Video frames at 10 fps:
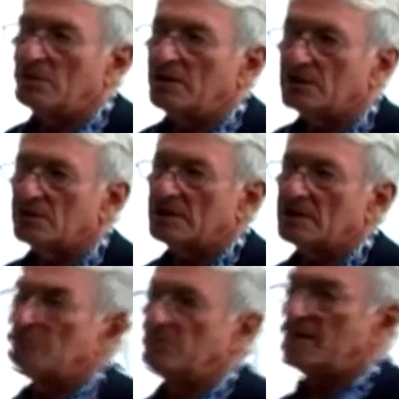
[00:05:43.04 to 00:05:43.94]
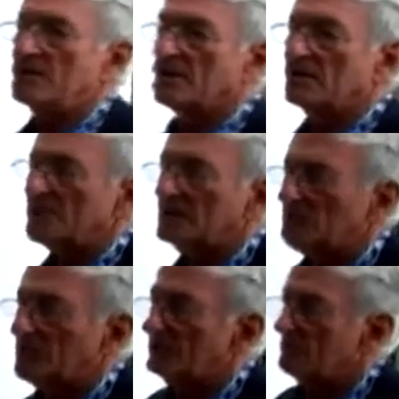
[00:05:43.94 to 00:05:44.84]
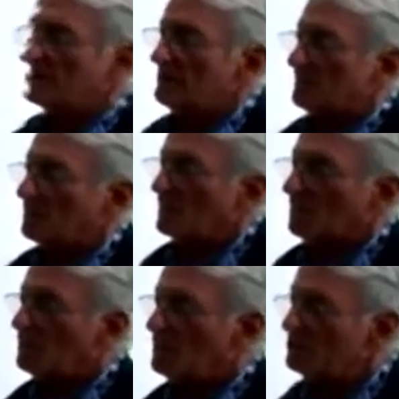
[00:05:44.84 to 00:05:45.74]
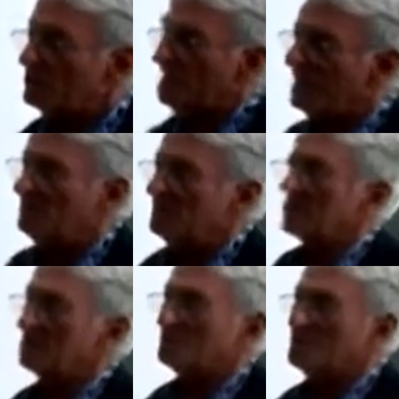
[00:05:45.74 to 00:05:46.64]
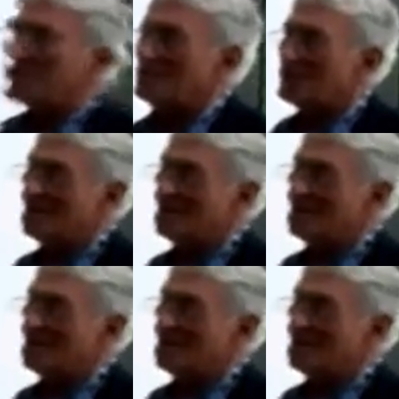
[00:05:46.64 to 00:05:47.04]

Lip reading: and look at the piece and think about who should I be and what